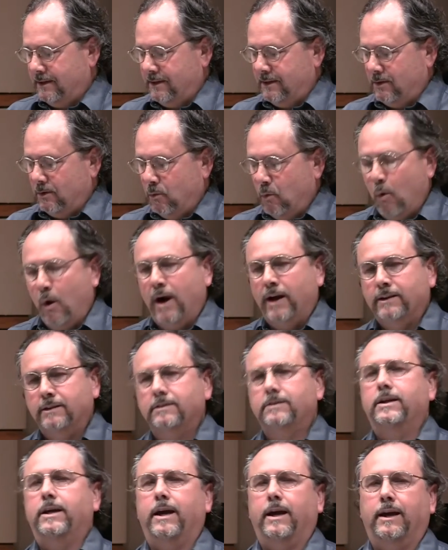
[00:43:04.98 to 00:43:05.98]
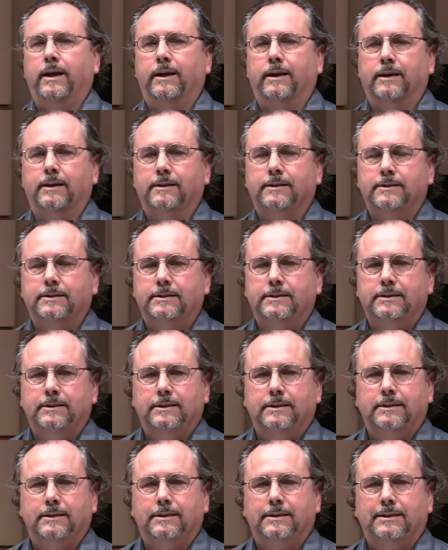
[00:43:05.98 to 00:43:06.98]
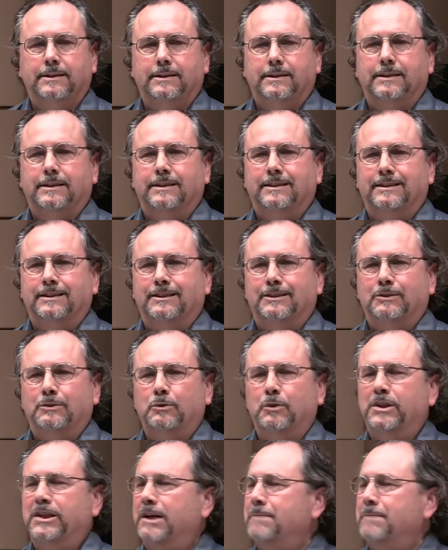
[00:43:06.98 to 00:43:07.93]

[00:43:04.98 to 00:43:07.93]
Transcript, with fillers: One day, when